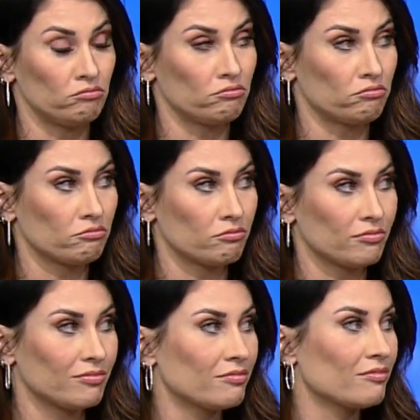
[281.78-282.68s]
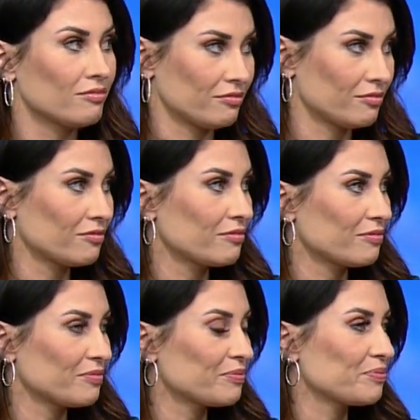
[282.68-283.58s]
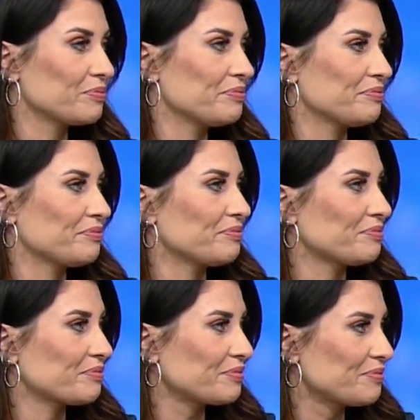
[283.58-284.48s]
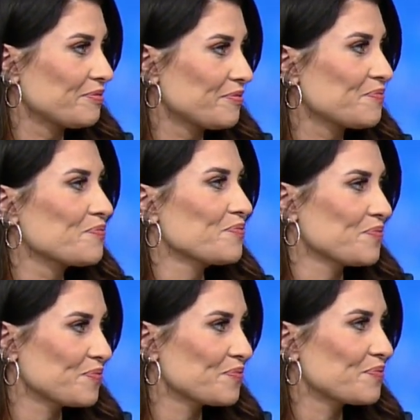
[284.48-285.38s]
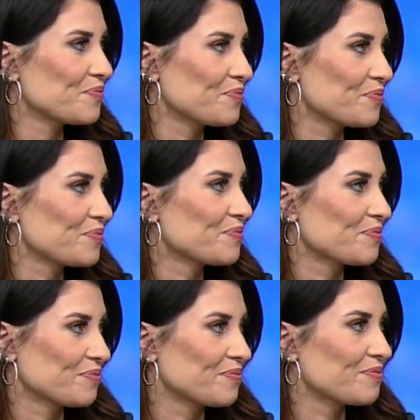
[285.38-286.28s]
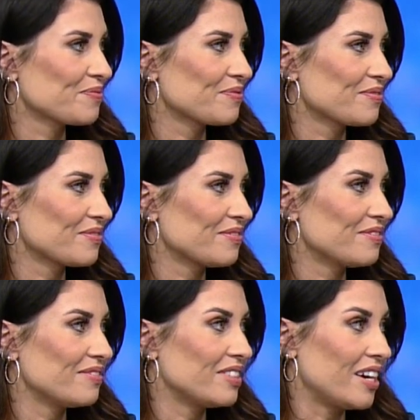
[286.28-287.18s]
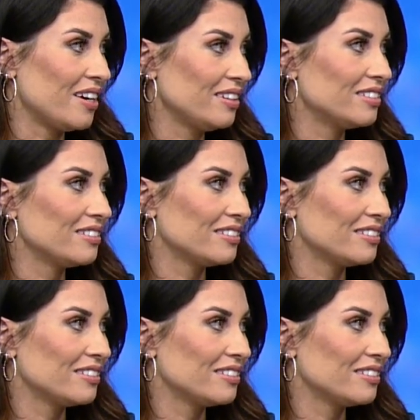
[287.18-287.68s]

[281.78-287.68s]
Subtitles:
The person shown says nothing.